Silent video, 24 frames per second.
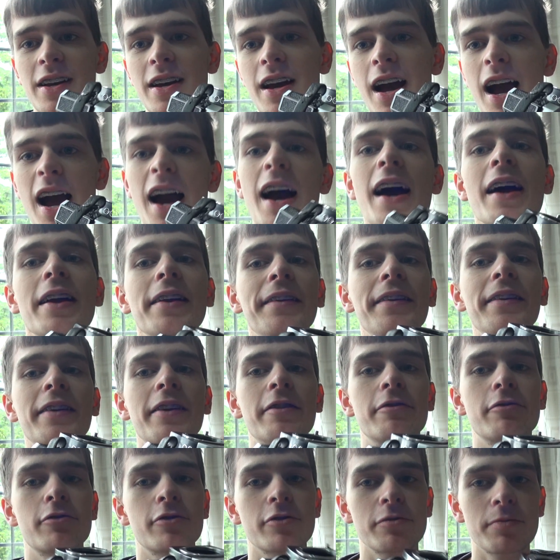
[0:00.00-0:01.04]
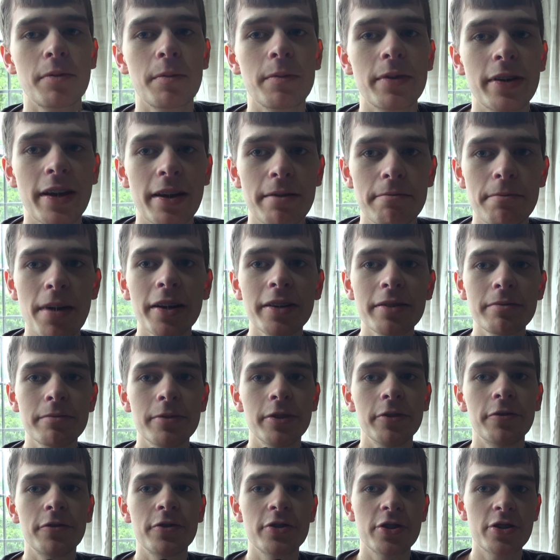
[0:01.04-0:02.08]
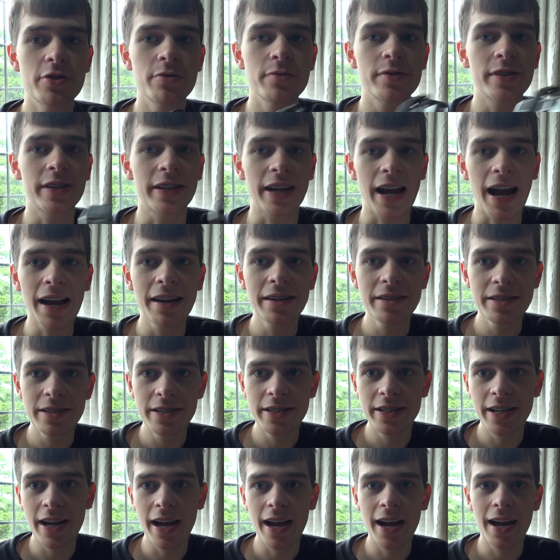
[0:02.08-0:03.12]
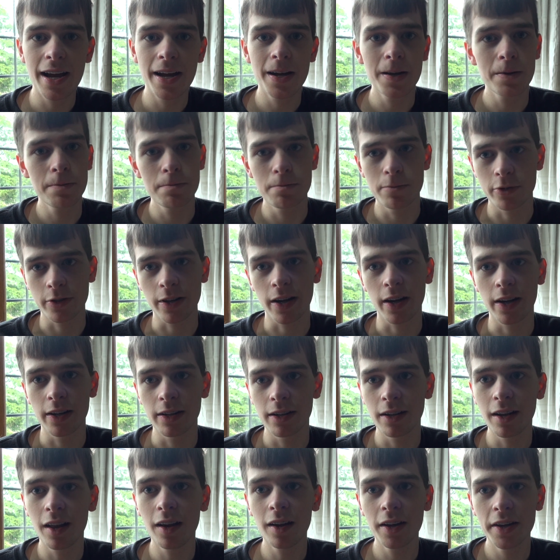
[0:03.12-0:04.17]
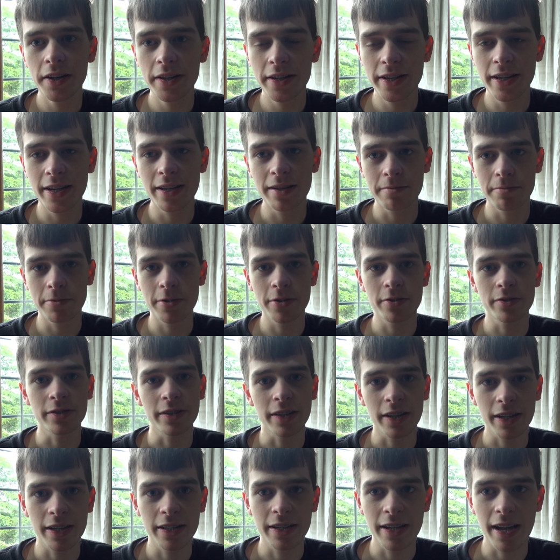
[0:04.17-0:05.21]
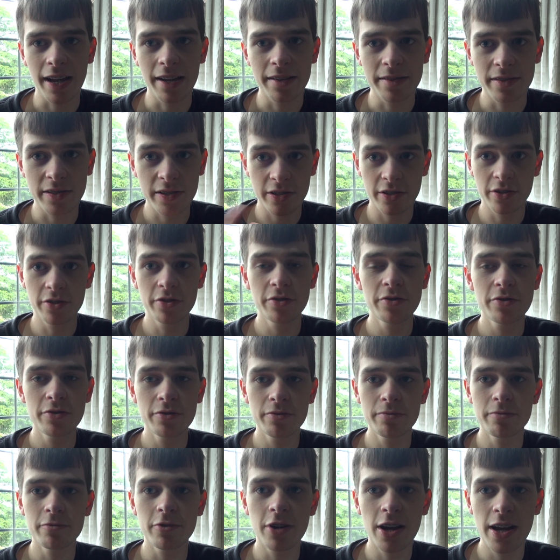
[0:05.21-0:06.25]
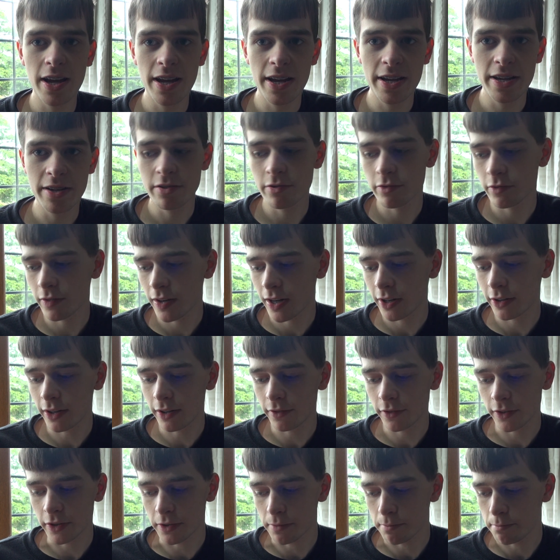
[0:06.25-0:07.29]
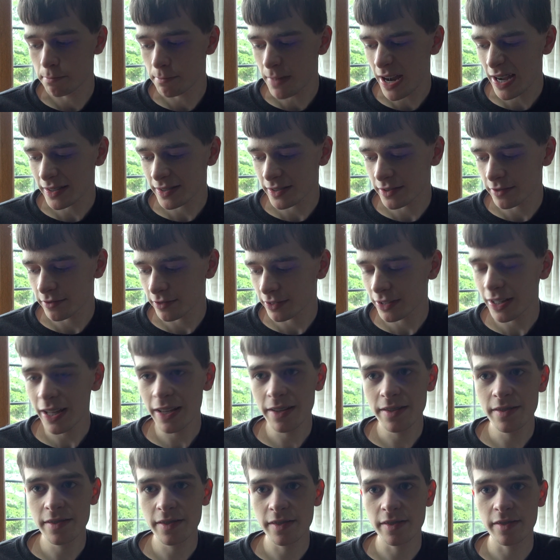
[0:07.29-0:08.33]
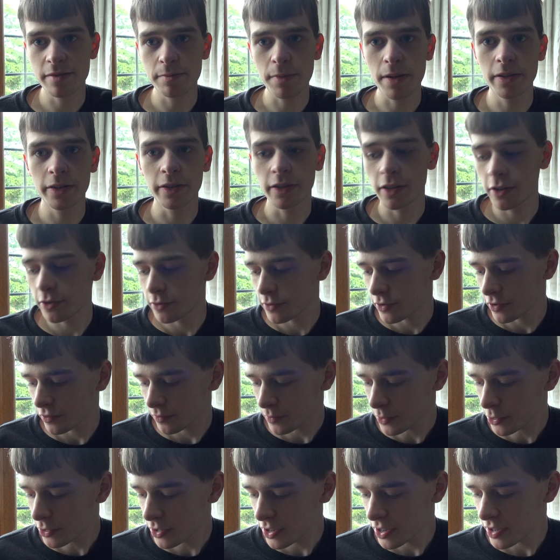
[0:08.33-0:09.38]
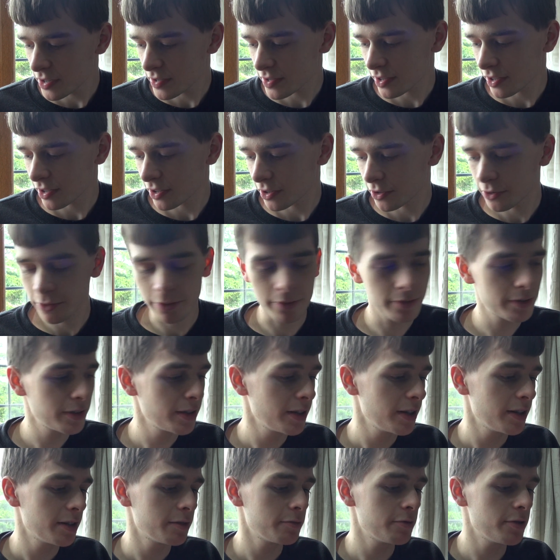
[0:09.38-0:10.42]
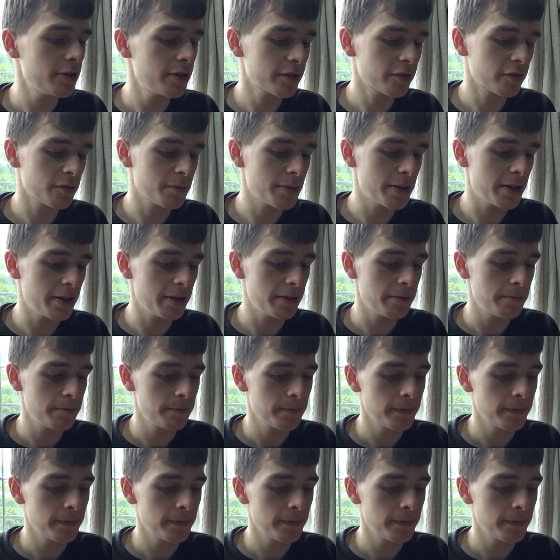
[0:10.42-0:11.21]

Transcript: And everyone's probably getting mad at me for using a Handycam, but I like it because I can get zoom range without having a massive lens and spending loads of money, so works for me.